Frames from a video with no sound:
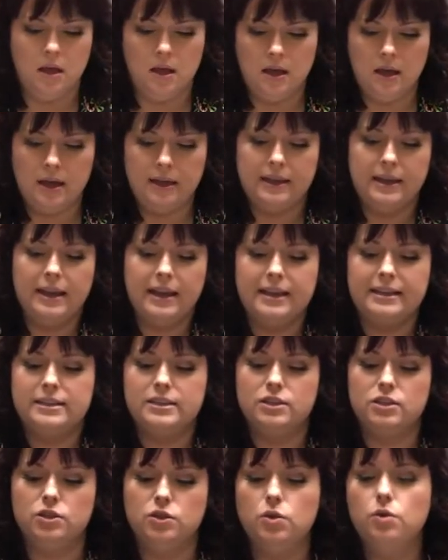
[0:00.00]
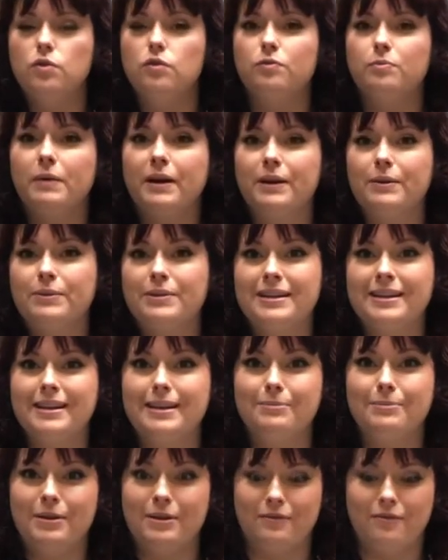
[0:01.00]
And I like to serve mine with a little
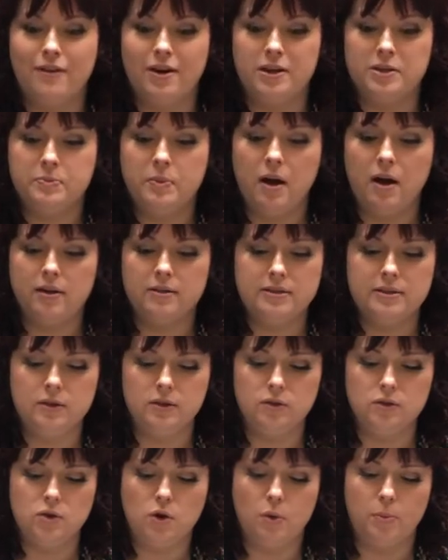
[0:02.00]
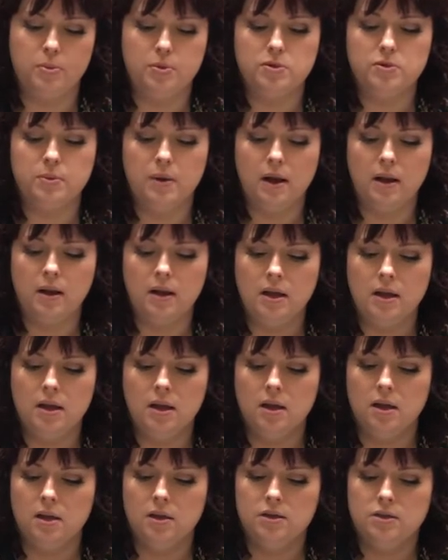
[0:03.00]
bit of fresh parsley on top as well.
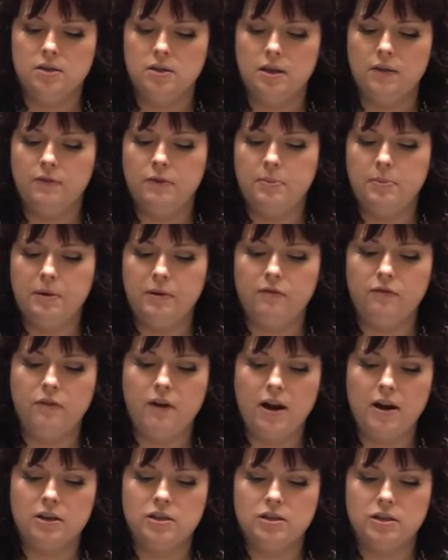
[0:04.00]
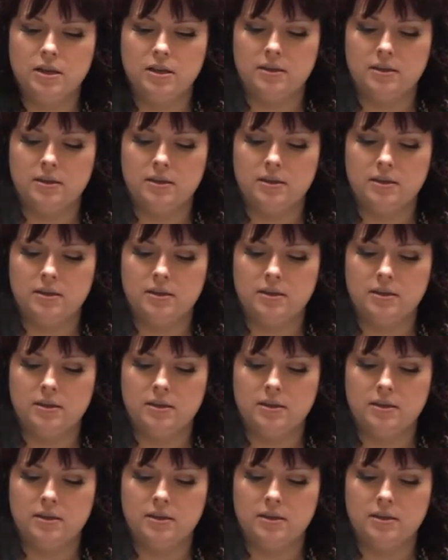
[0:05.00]
Give it a bit of freshness.